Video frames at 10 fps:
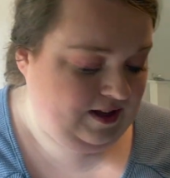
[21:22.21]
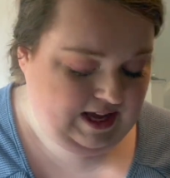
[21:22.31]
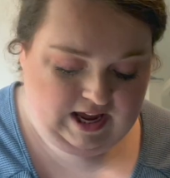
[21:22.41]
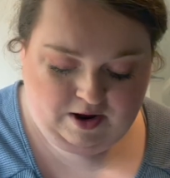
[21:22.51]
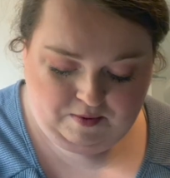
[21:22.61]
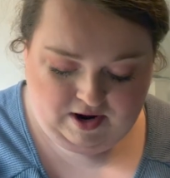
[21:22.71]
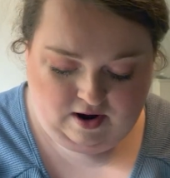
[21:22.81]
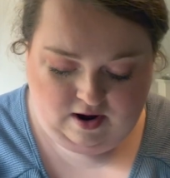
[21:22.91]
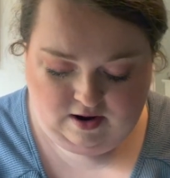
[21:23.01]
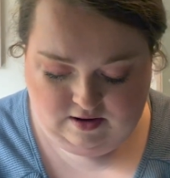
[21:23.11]
here we
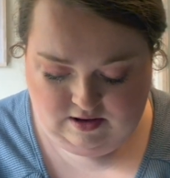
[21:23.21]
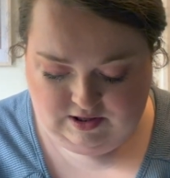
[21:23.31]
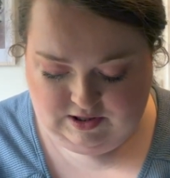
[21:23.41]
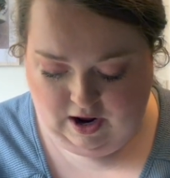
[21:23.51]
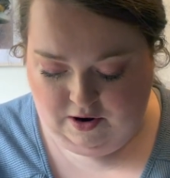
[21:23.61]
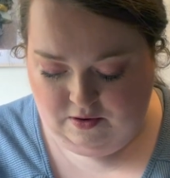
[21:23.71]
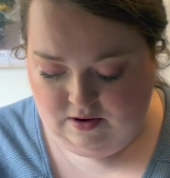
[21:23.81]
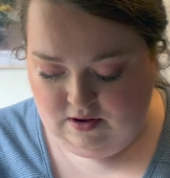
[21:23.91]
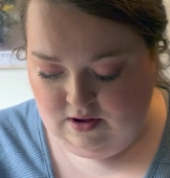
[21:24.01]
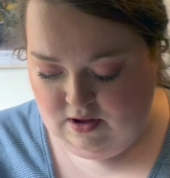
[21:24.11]
are. So
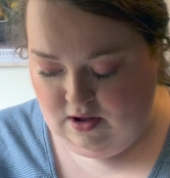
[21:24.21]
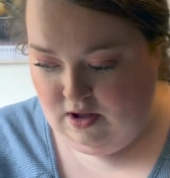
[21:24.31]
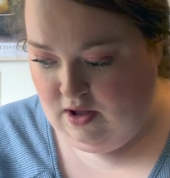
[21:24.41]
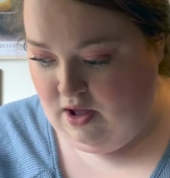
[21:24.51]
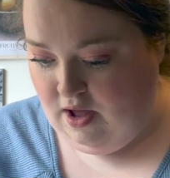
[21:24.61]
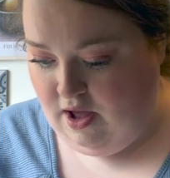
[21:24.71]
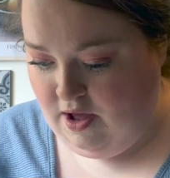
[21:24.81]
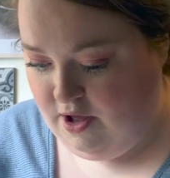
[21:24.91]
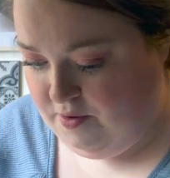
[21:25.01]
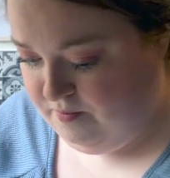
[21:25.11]

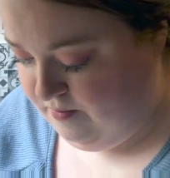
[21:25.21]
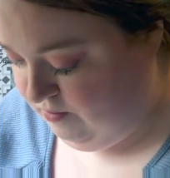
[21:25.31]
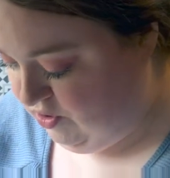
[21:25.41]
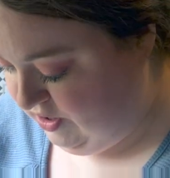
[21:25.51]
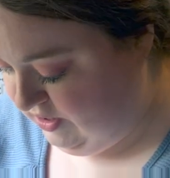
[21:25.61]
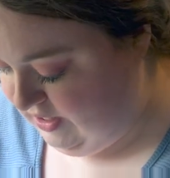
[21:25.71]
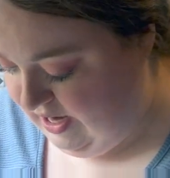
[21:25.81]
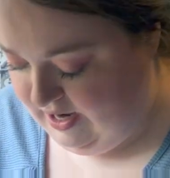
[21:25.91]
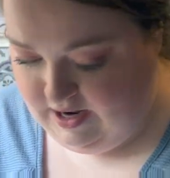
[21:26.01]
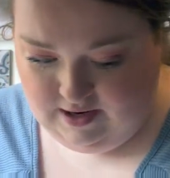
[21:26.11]
um, I'm just
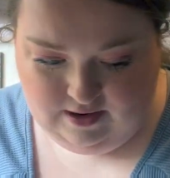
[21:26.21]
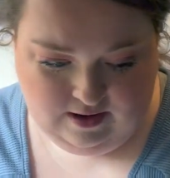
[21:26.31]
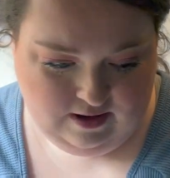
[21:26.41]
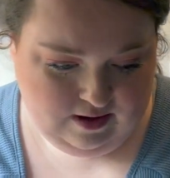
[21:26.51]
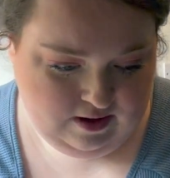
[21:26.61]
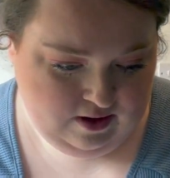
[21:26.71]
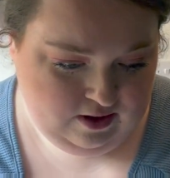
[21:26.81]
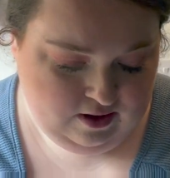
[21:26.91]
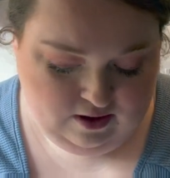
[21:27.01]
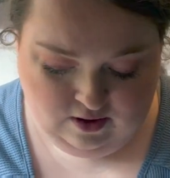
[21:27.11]
getting
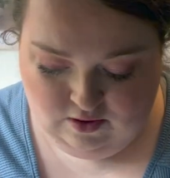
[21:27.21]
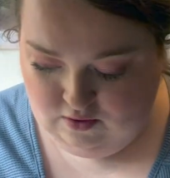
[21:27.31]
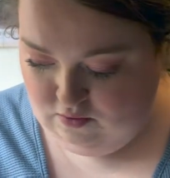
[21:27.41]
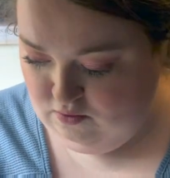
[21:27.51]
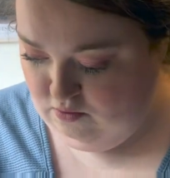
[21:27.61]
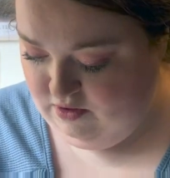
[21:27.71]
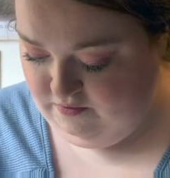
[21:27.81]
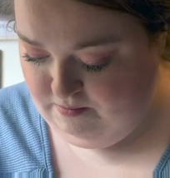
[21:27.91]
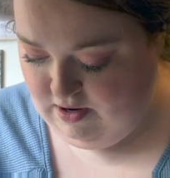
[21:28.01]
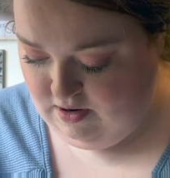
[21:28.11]
all of
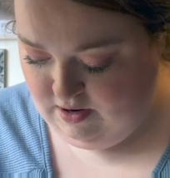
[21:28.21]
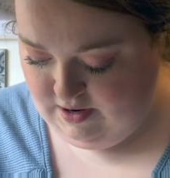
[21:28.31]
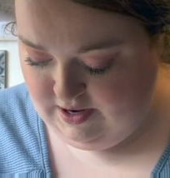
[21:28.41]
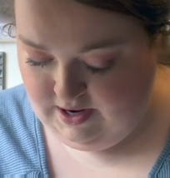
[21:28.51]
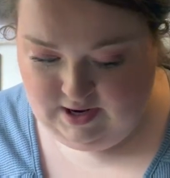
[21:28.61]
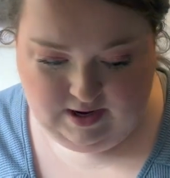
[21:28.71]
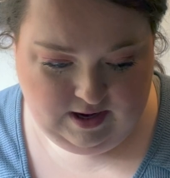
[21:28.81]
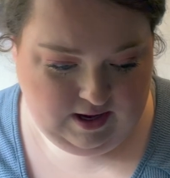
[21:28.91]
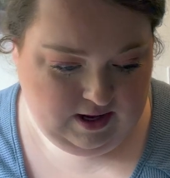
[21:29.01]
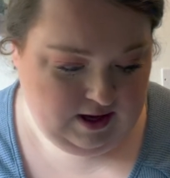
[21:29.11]
my
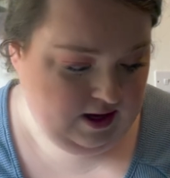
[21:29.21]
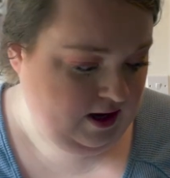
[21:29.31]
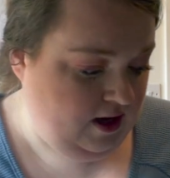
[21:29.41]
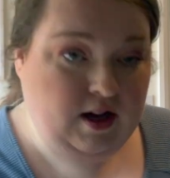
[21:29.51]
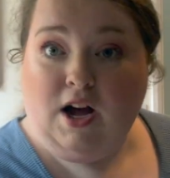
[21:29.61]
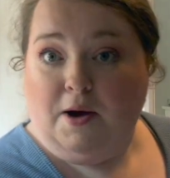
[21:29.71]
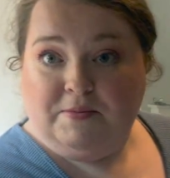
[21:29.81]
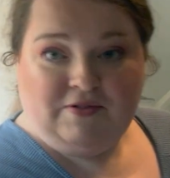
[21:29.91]
cups